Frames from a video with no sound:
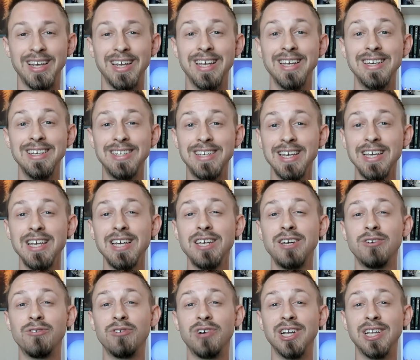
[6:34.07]

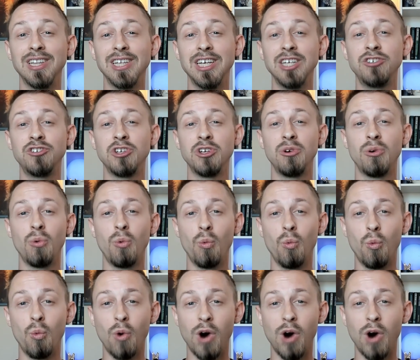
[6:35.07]
Indeed, religion